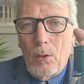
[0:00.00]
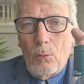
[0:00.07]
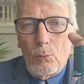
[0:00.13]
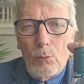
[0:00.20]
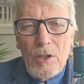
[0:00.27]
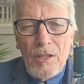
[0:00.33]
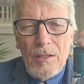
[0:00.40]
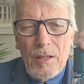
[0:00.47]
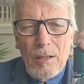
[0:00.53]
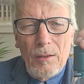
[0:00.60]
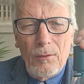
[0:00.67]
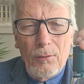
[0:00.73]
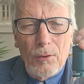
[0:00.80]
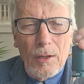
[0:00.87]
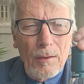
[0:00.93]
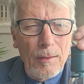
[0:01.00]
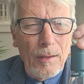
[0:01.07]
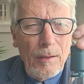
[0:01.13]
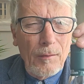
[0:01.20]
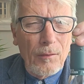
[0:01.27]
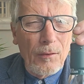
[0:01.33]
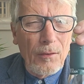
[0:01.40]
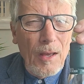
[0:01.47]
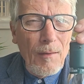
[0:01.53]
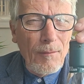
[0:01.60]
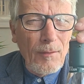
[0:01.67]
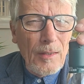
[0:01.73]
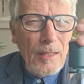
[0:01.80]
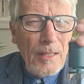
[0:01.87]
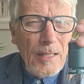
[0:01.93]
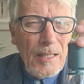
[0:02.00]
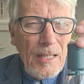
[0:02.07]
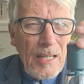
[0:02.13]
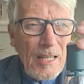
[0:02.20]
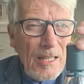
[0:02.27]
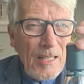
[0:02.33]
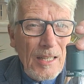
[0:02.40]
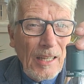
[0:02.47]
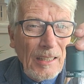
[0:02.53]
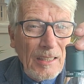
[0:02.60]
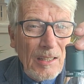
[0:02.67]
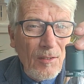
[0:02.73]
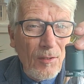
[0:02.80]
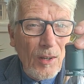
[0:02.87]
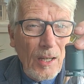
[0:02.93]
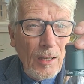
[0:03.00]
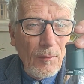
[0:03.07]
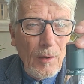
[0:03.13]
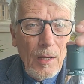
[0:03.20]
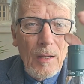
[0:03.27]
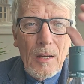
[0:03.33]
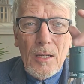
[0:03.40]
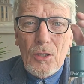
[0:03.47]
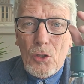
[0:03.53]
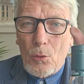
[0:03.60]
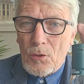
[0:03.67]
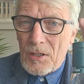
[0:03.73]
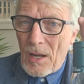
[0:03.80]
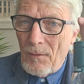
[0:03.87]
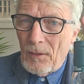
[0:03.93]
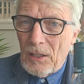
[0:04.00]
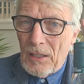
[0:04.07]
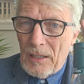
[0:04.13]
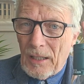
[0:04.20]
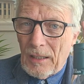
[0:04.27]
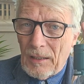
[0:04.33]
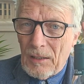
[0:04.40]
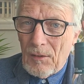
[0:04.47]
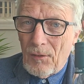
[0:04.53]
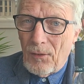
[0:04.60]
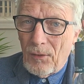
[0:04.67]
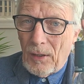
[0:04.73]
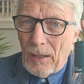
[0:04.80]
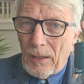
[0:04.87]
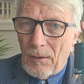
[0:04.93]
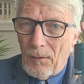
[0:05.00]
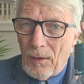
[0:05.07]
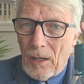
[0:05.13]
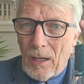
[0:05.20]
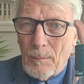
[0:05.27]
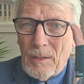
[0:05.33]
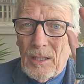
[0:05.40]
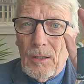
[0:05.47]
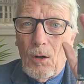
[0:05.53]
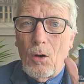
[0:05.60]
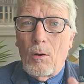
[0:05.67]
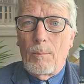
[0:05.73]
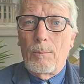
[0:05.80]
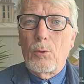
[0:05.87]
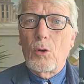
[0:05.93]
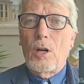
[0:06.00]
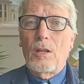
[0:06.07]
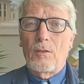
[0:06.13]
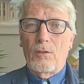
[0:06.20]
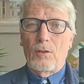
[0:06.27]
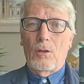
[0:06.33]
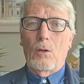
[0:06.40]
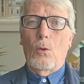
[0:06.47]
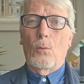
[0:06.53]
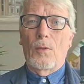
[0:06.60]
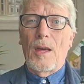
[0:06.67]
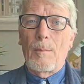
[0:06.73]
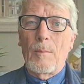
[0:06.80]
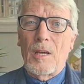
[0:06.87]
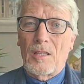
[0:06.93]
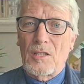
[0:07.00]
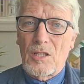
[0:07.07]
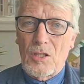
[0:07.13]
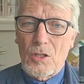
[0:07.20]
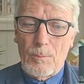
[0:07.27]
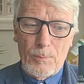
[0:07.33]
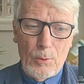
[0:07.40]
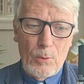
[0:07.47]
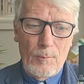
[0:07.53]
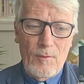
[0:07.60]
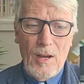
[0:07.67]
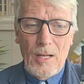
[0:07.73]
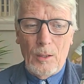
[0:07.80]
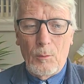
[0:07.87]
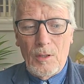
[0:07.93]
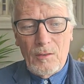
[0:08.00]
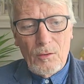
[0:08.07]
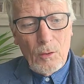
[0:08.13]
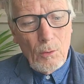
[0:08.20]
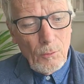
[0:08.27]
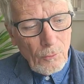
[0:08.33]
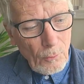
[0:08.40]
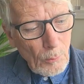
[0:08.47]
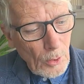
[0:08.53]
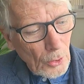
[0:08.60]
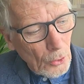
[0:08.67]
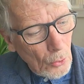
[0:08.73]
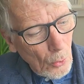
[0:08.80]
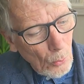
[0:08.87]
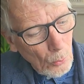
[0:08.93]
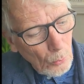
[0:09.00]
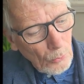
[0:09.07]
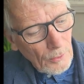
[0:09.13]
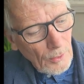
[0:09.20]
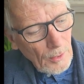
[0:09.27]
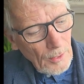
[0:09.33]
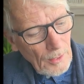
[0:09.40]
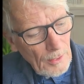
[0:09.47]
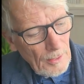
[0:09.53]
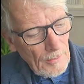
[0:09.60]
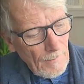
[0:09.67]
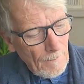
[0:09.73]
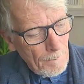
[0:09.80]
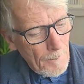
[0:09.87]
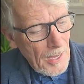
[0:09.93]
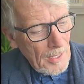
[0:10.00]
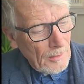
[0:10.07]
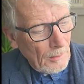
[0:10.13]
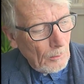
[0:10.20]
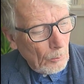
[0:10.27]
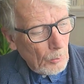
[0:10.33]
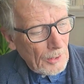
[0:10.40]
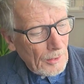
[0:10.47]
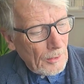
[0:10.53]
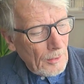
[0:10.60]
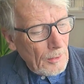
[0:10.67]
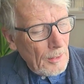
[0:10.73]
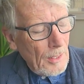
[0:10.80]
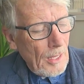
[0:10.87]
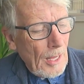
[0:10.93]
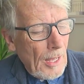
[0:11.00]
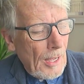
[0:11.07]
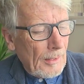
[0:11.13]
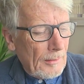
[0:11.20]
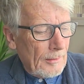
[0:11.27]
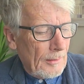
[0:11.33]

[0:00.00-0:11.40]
retails for I think $17.95. So $17.95, I mean, on price alone, that makes it superb value. It's also a gold medal winner at